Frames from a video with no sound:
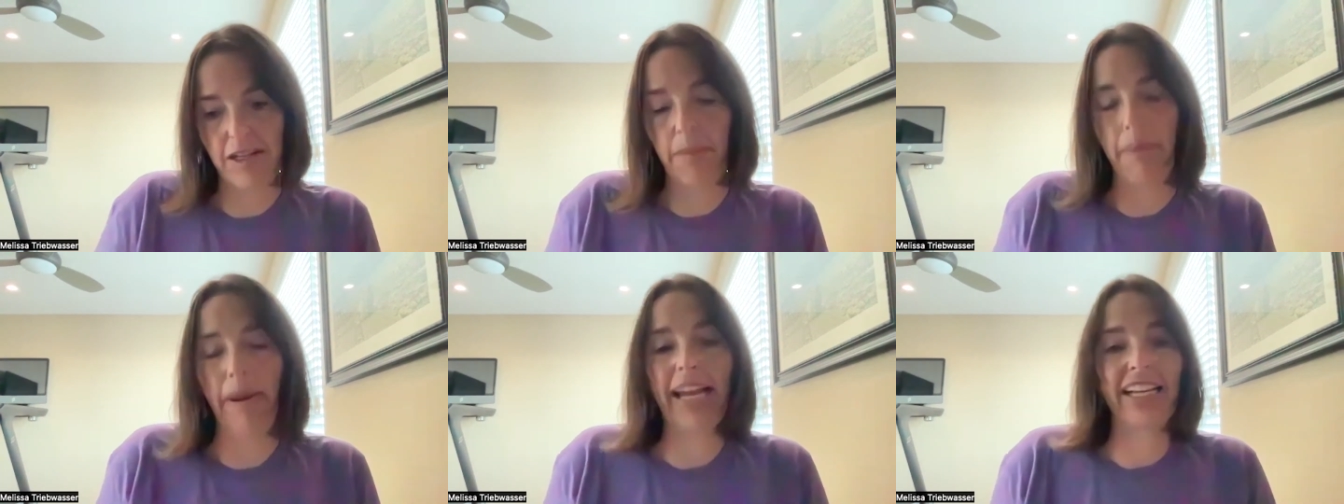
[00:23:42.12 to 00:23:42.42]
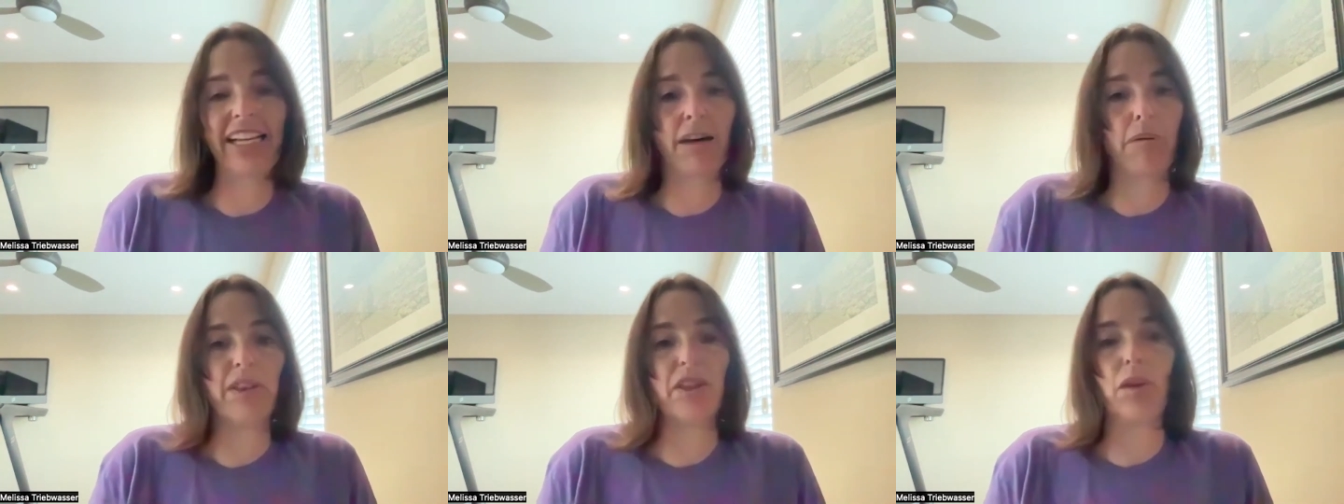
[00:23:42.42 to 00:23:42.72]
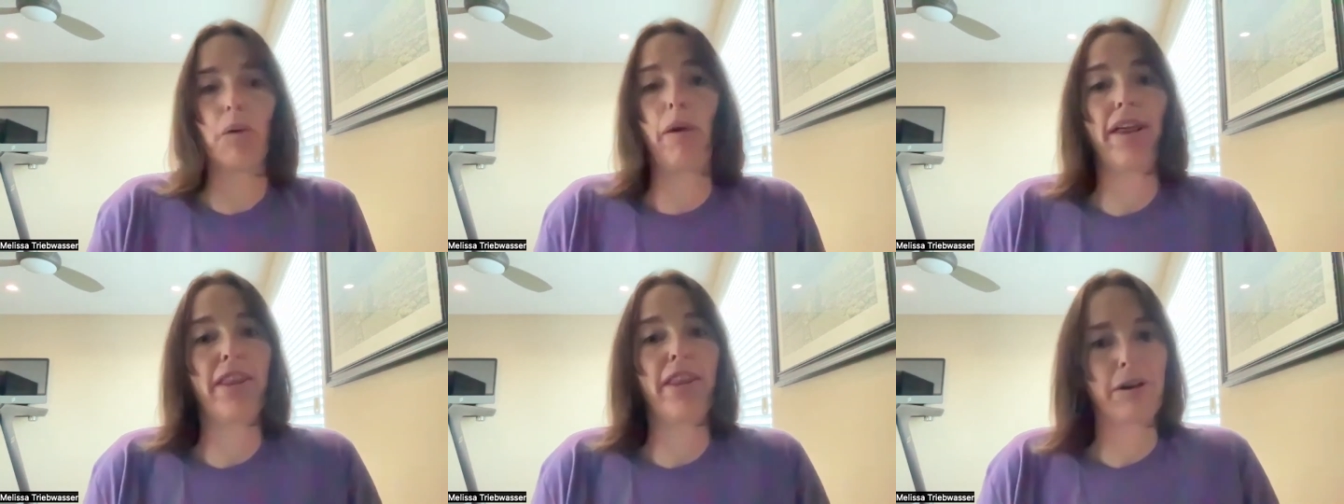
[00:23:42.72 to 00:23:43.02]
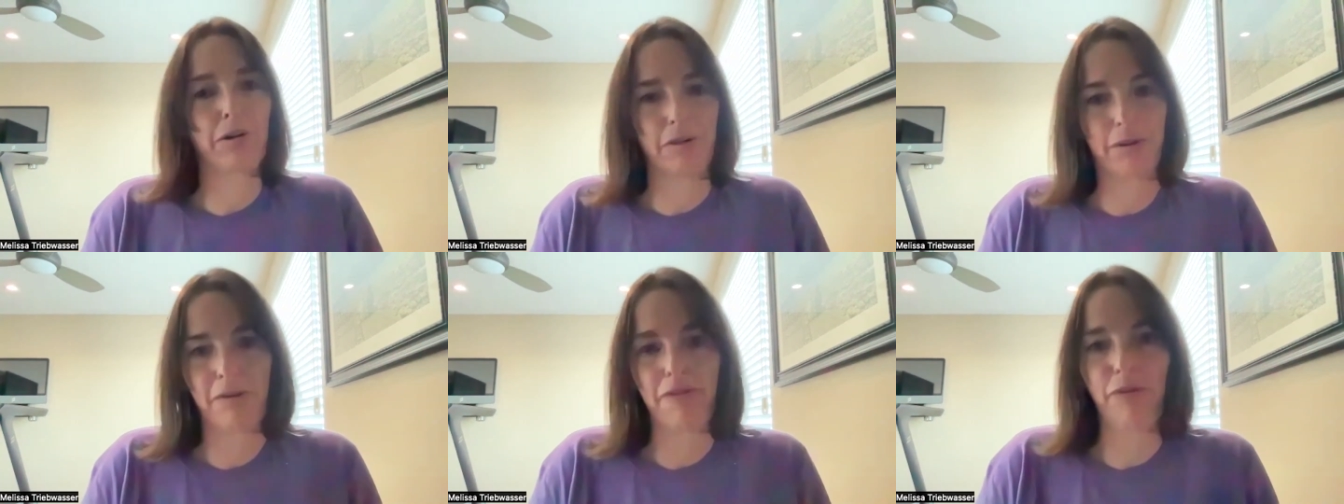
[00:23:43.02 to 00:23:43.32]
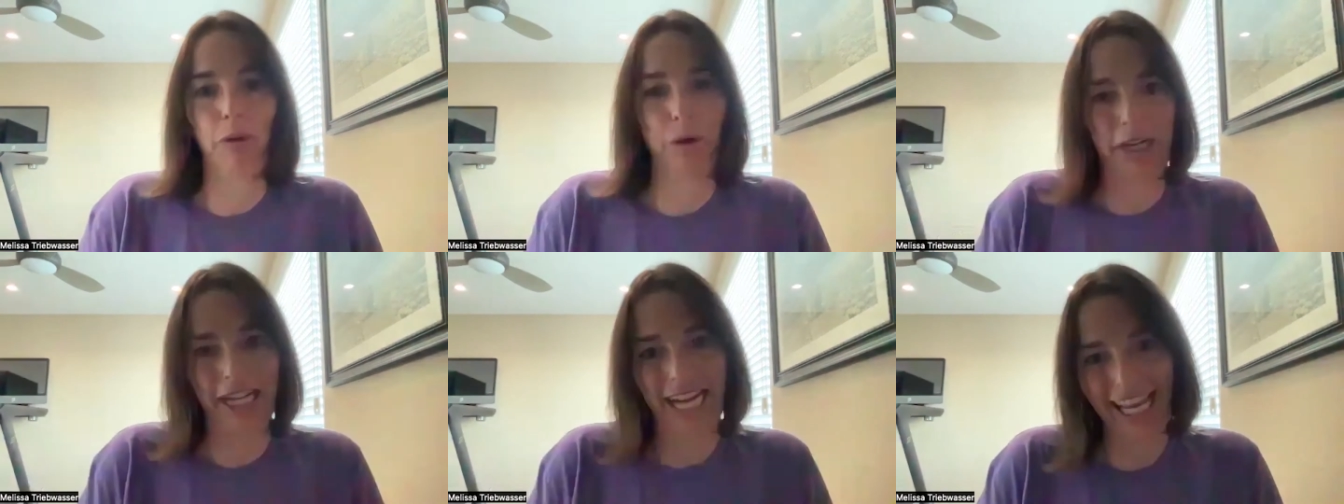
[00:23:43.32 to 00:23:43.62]
depending on what the weather
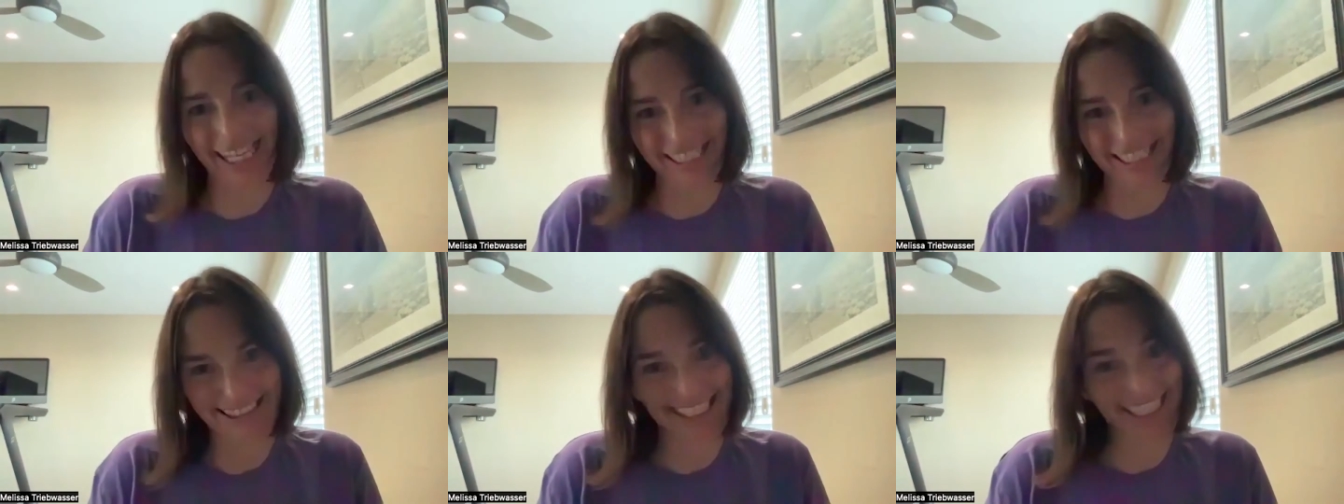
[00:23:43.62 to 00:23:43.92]
forecast